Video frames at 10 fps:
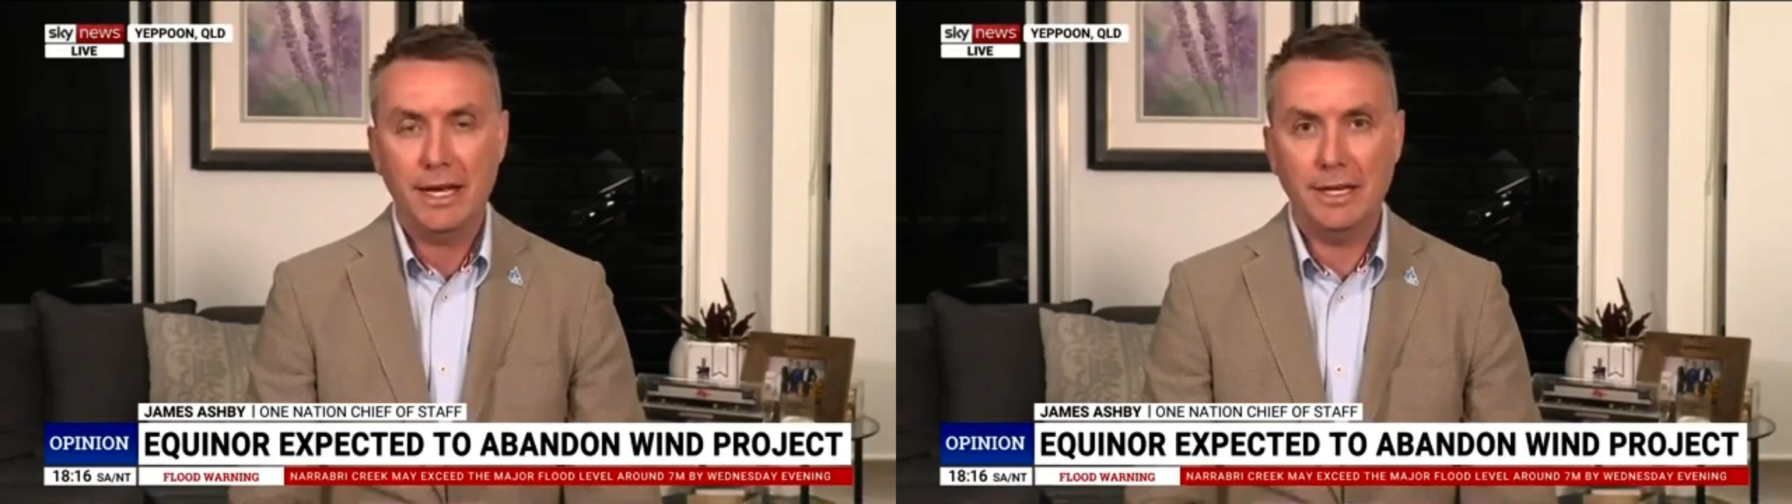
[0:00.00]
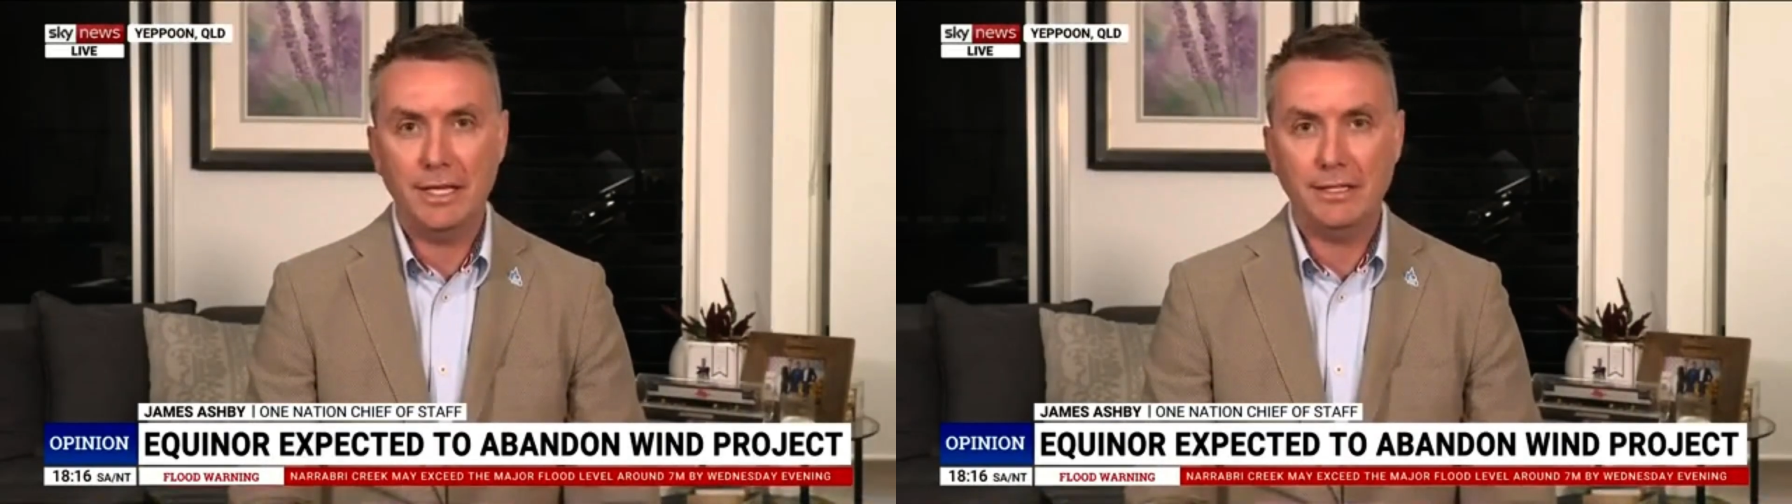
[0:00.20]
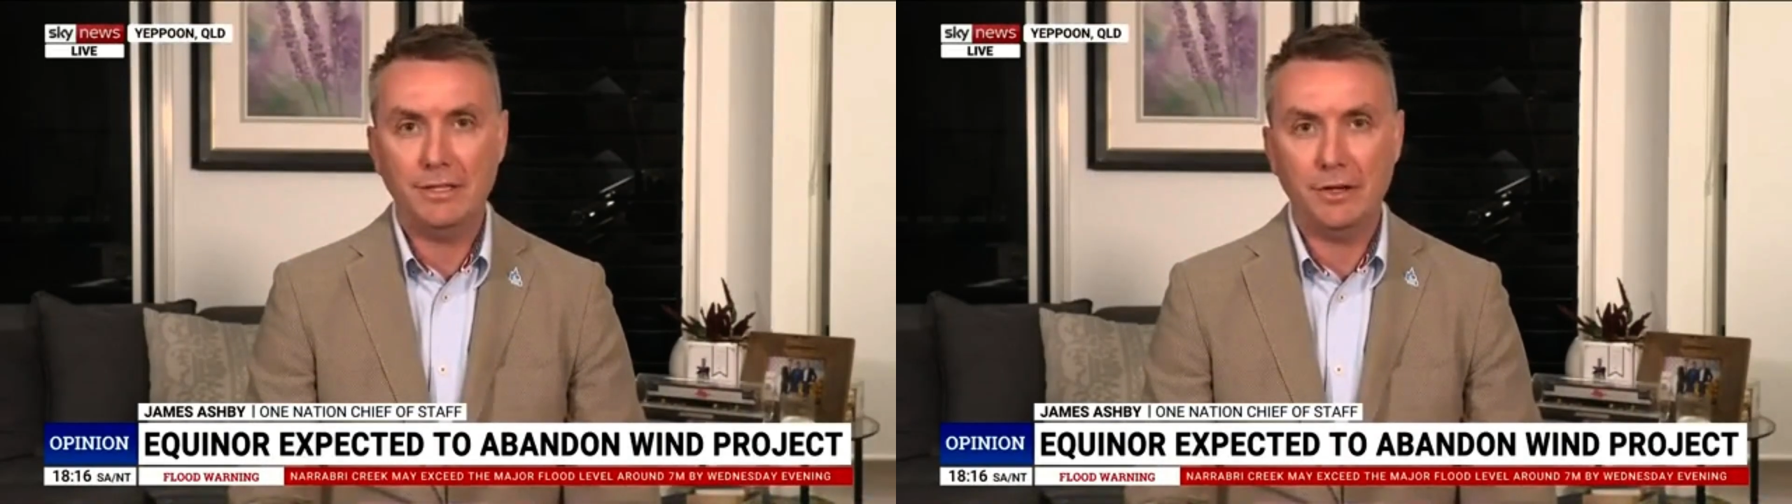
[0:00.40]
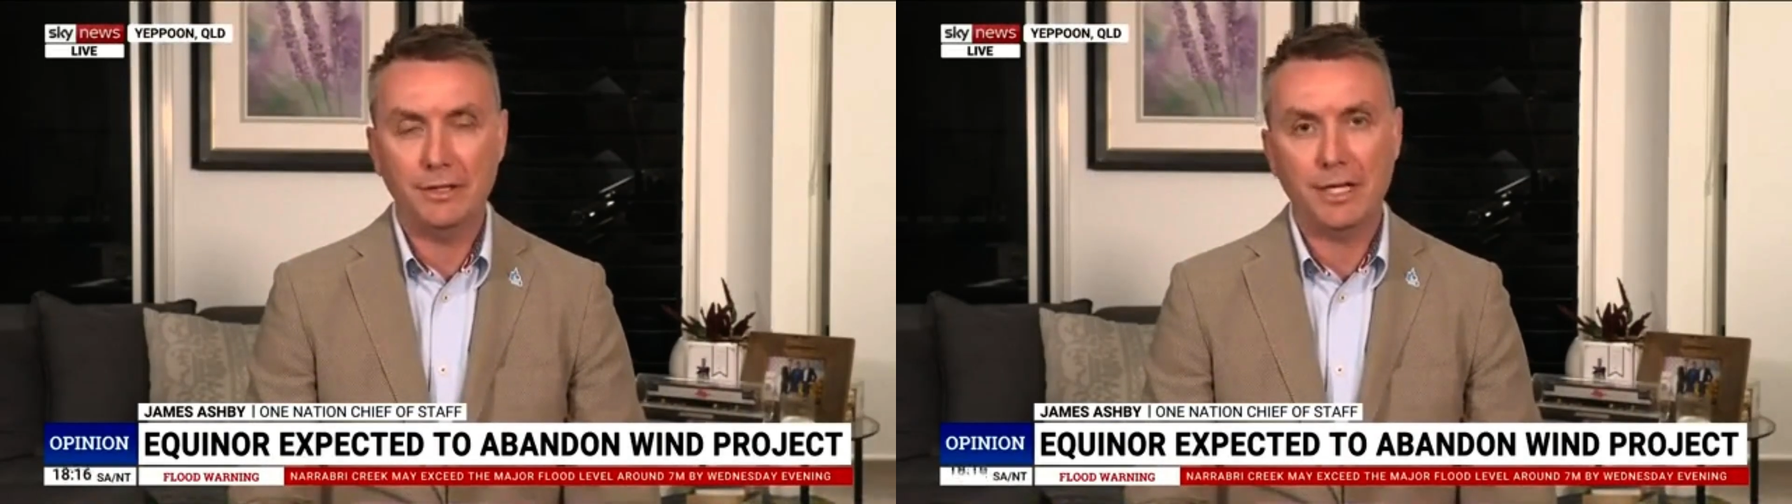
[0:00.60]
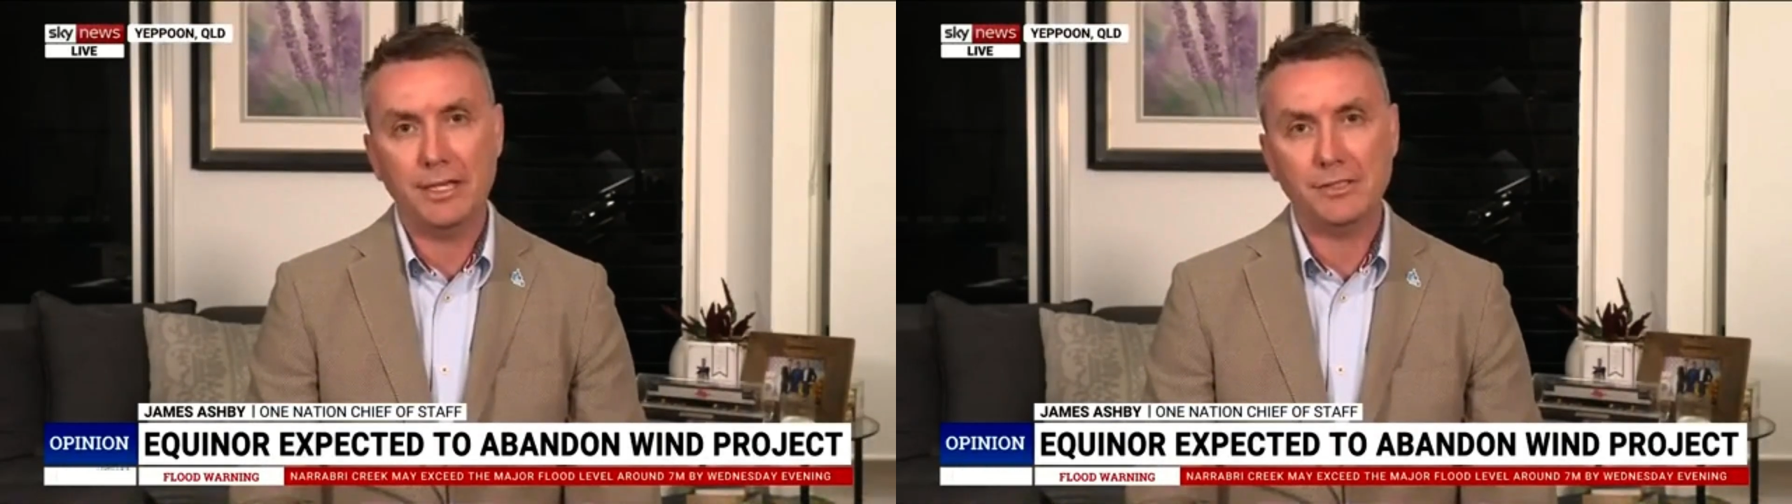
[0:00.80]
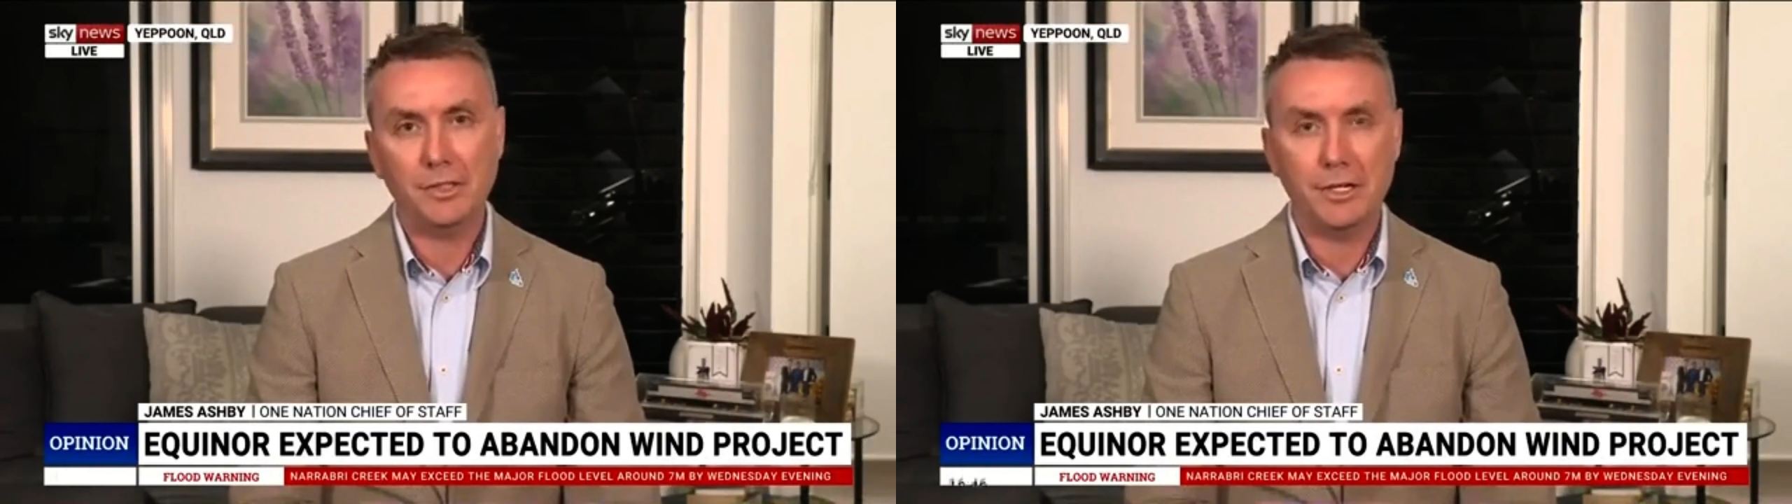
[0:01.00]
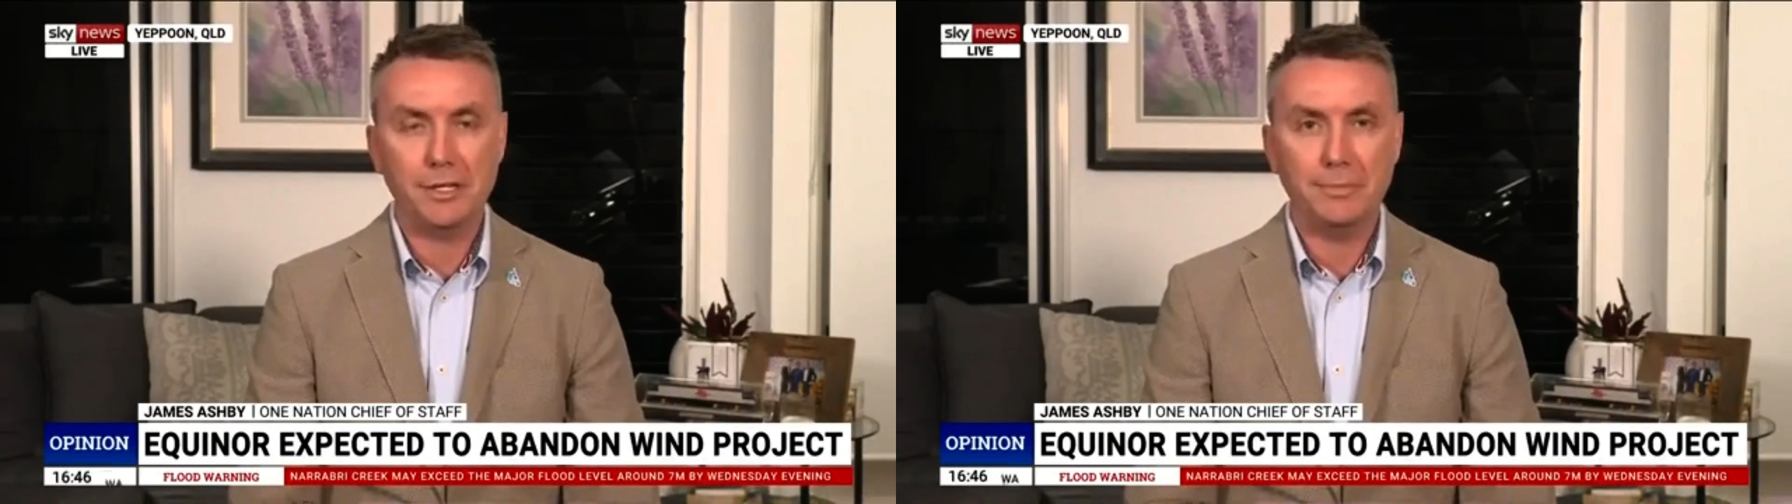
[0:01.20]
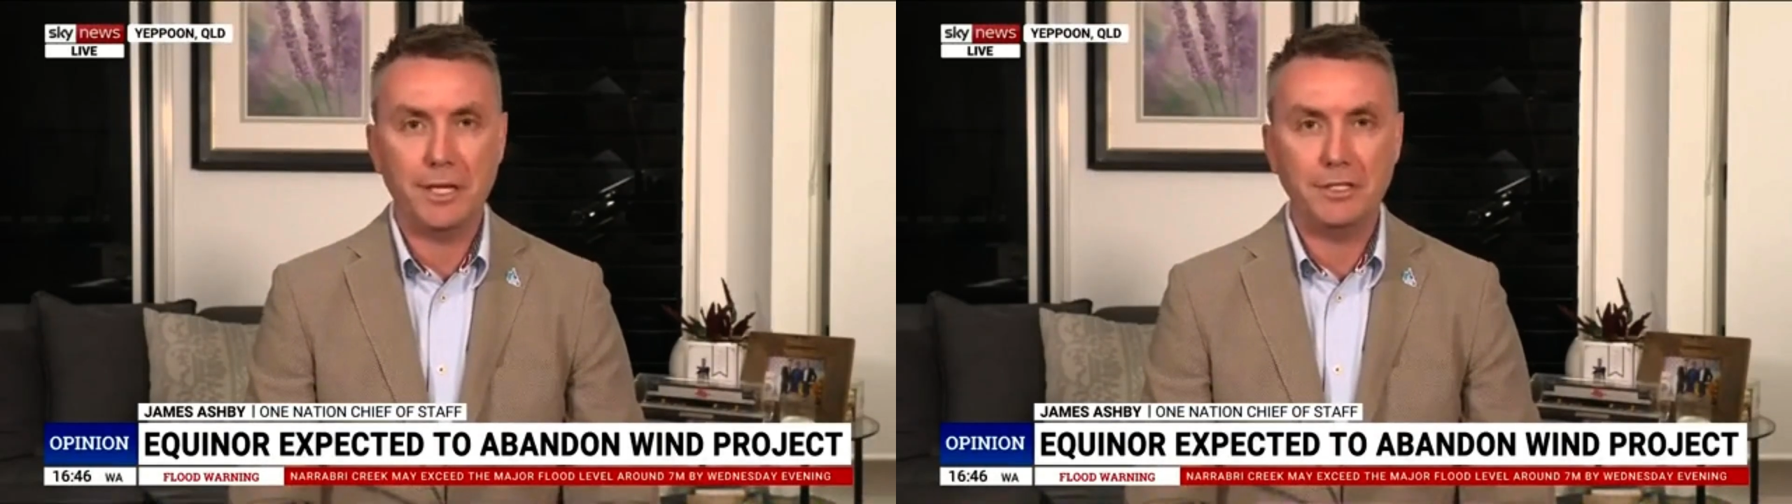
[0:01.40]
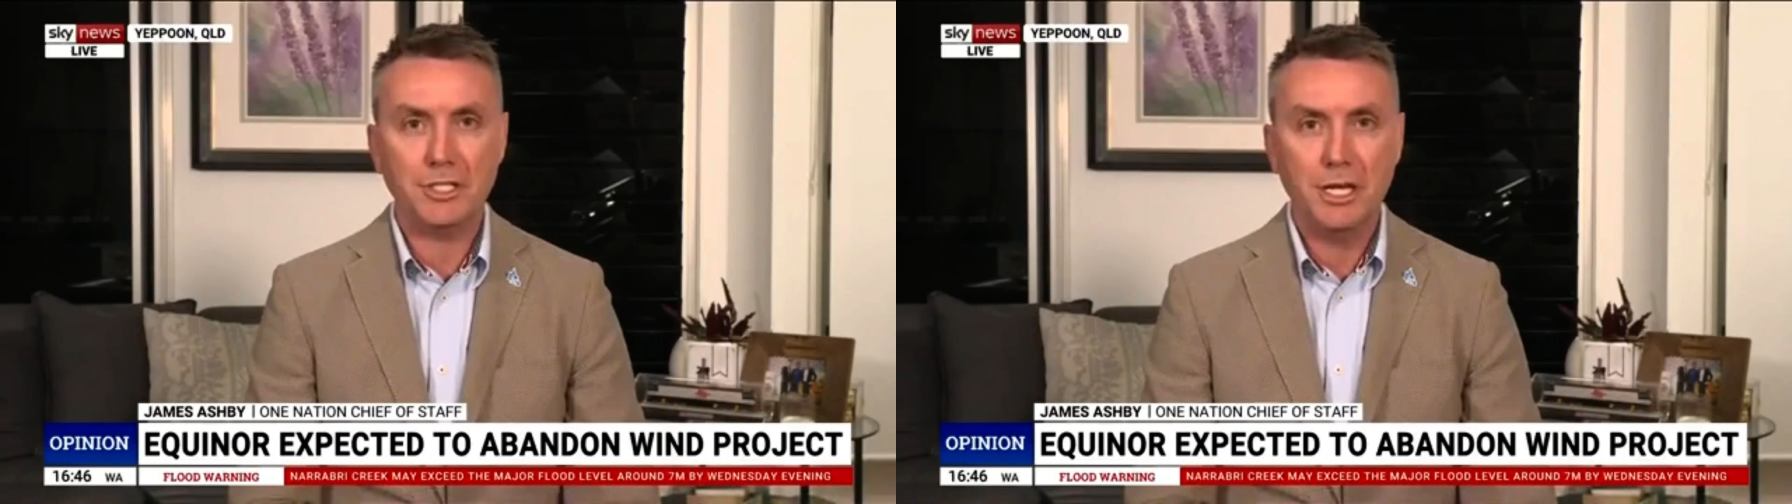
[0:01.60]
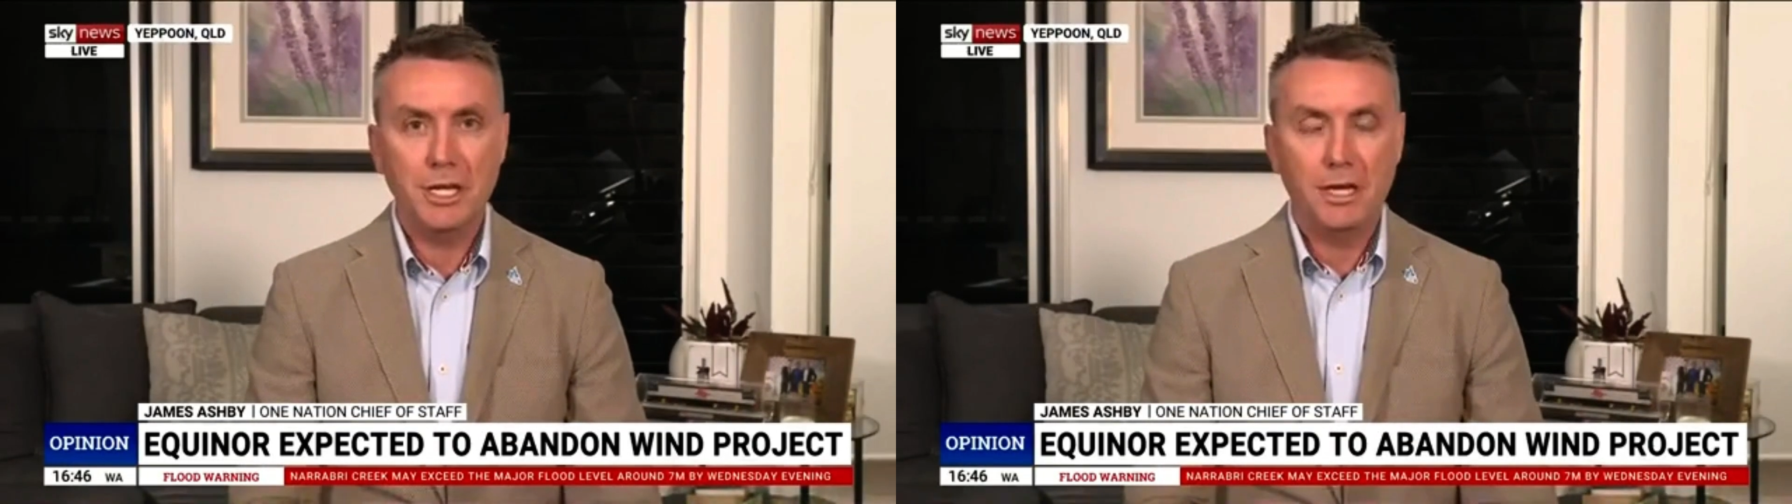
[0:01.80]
And then on the other side of the bench,